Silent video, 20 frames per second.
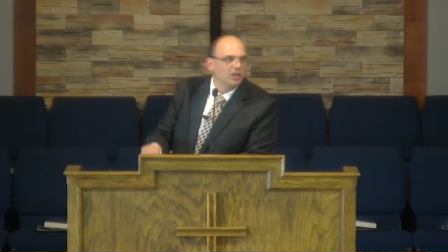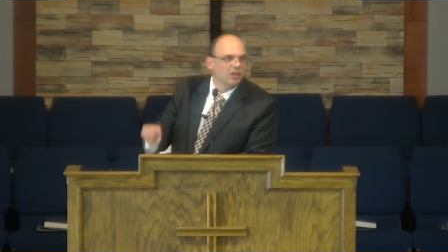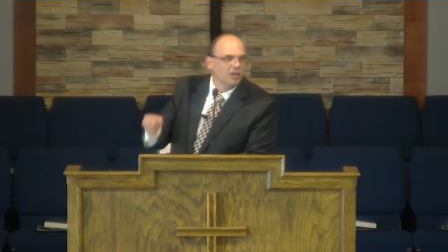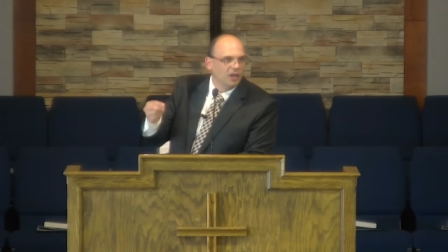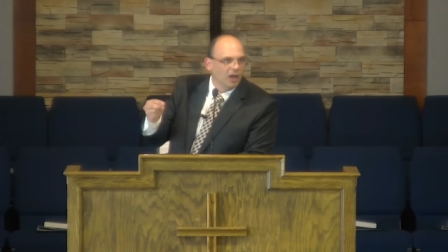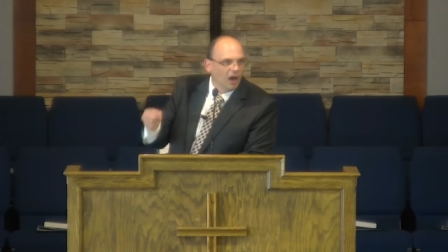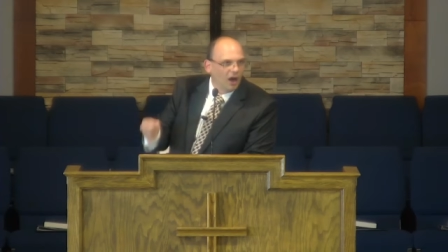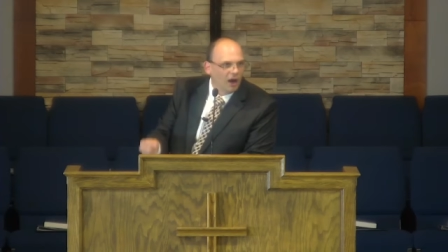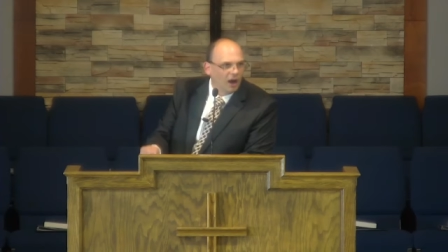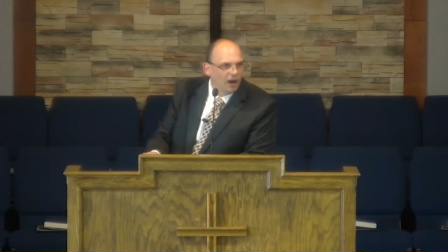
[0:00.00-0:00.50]

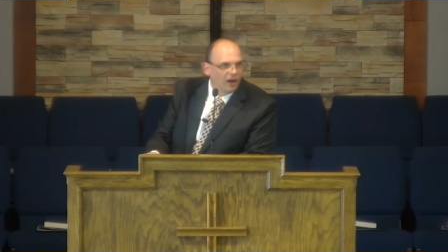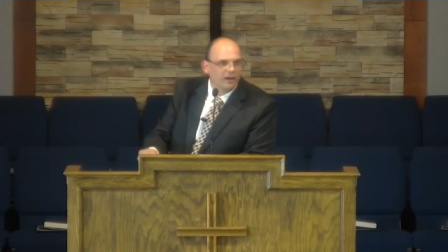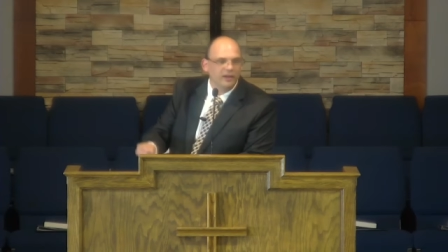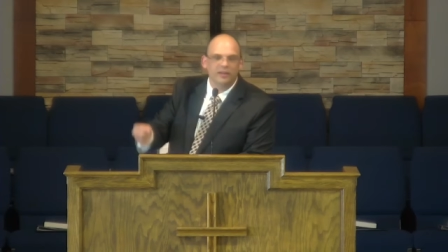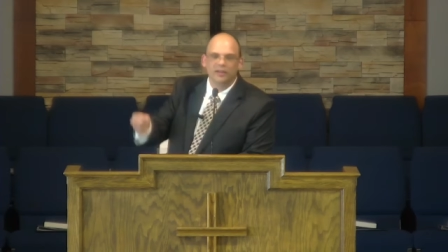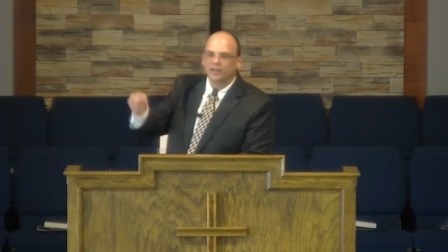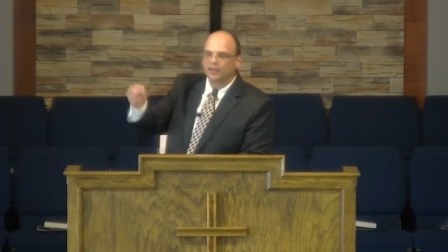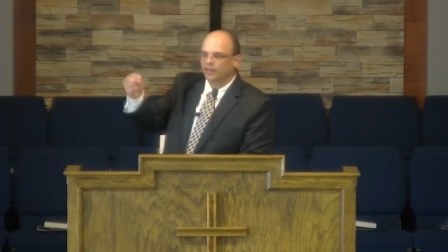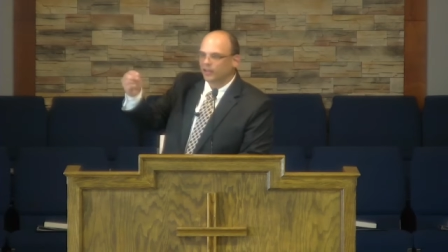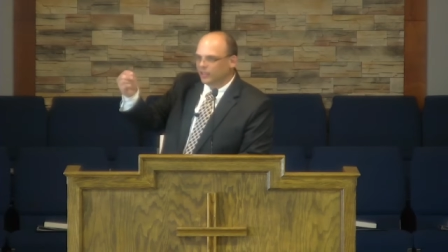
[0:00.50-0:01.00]
God
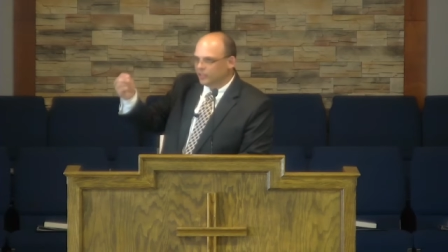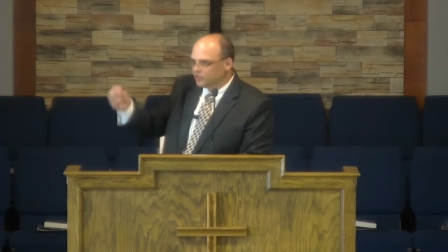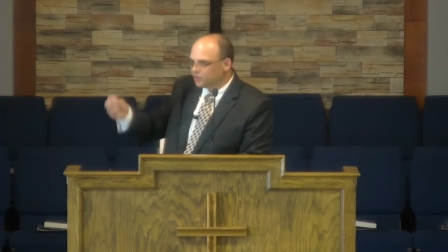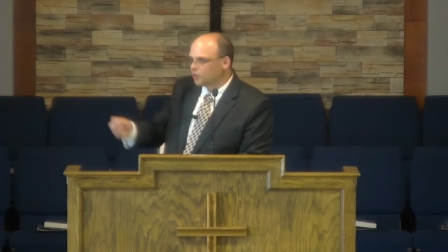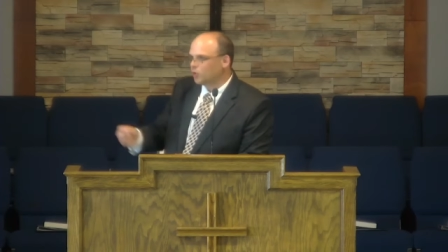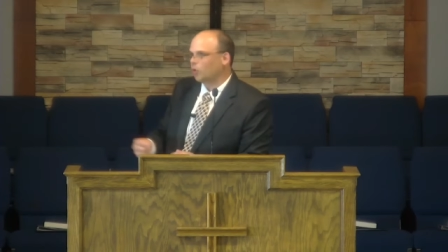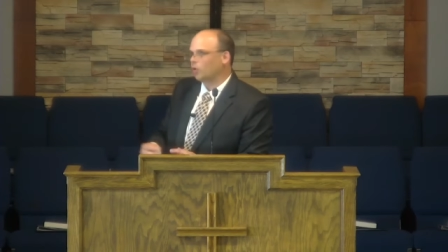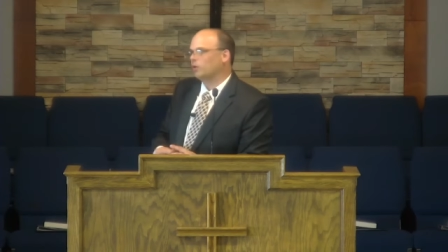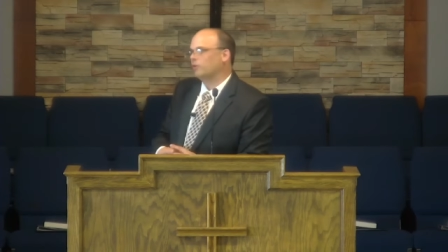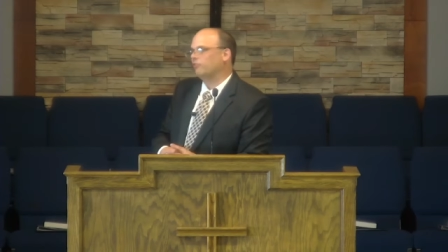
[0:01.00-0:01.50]
is
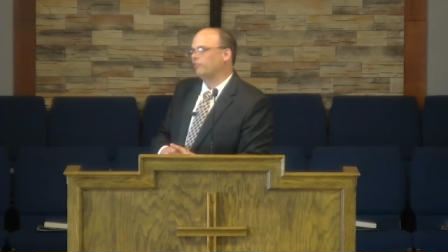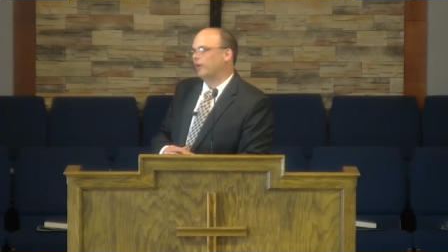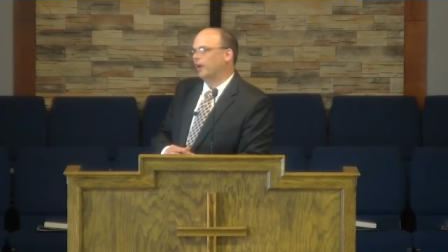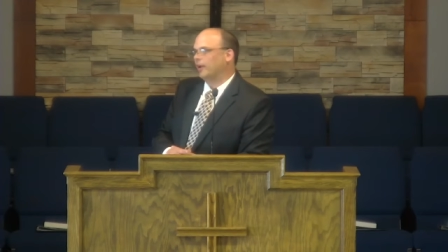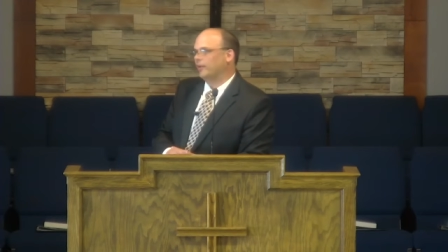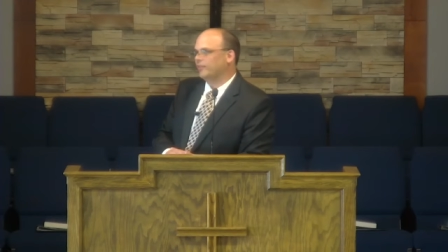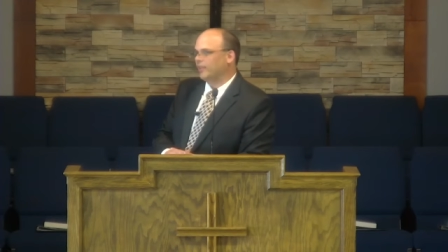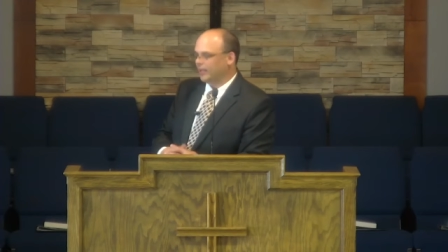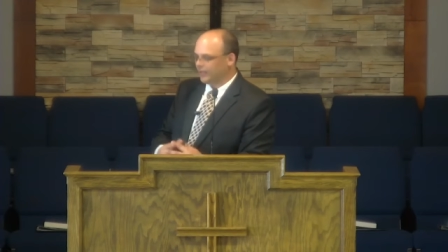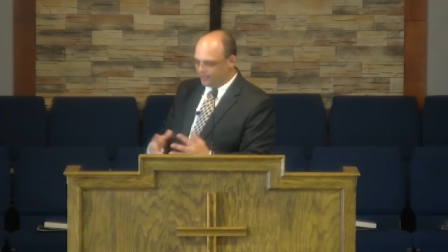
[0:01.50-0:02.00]
glorified. That